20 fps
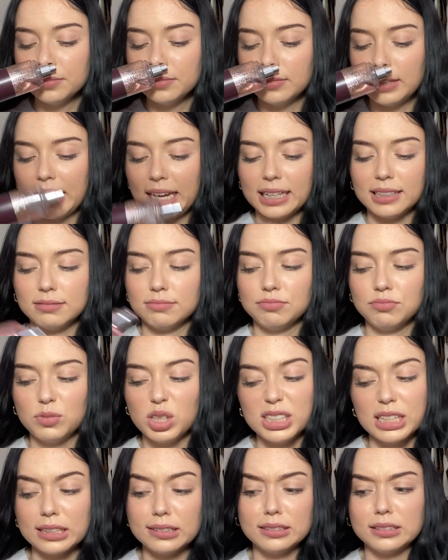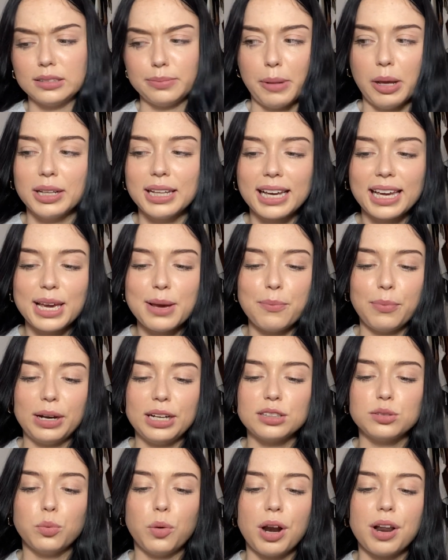Like, it doesn't smell like it, but
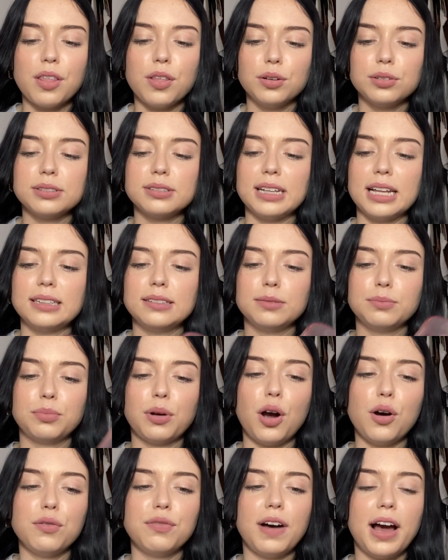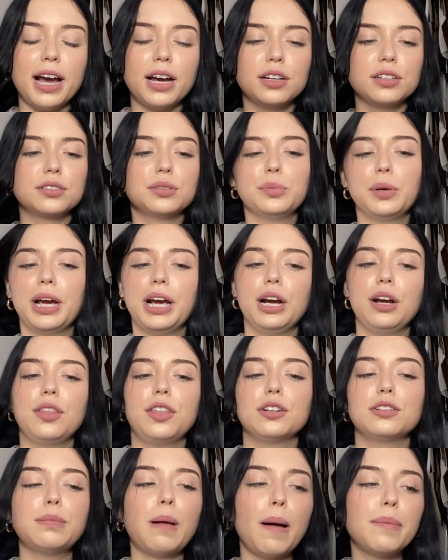it's one of those scent profiles where
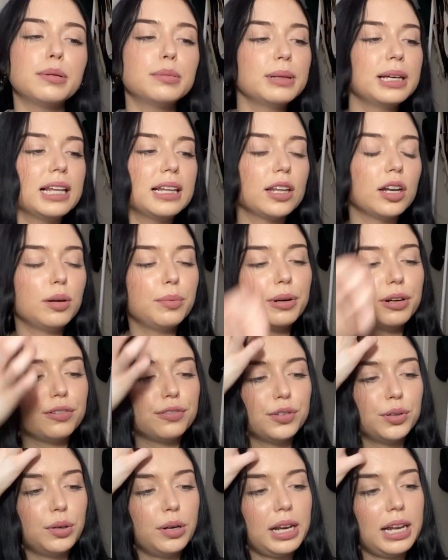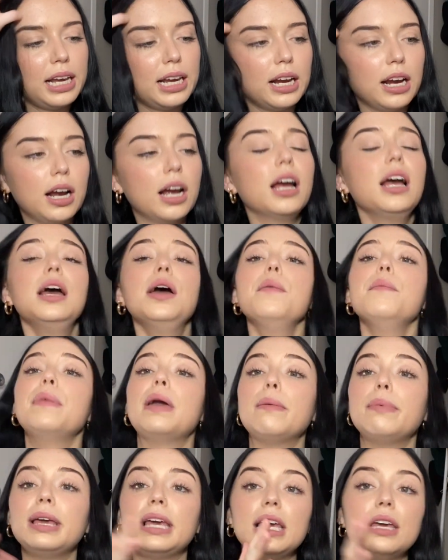there's probably a little bit of fruit in here,
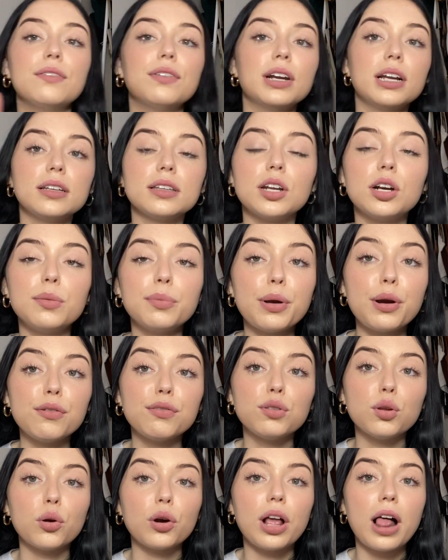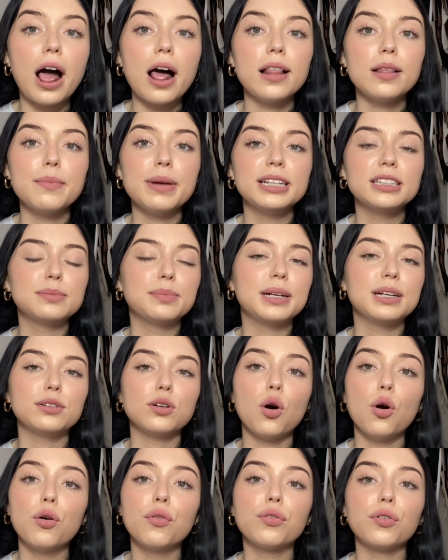maybe even a little bit of floral elements, but it
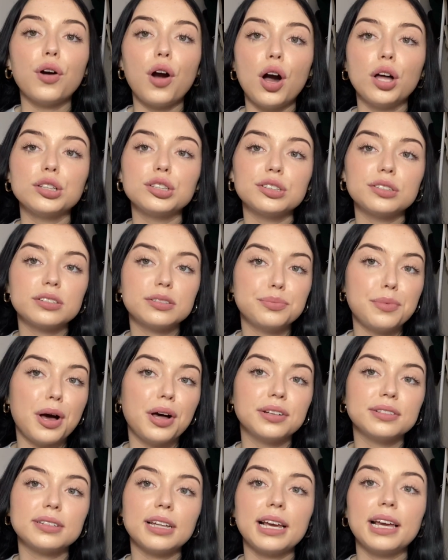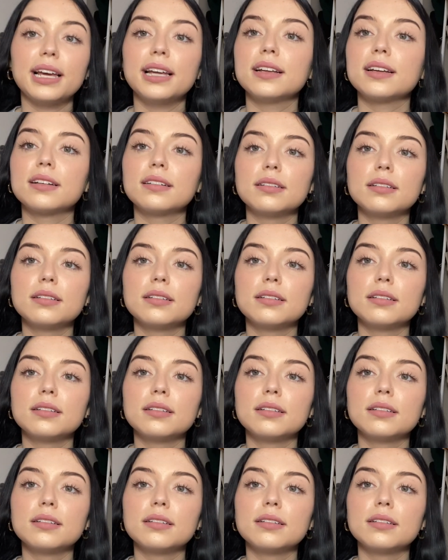overall just smells like it.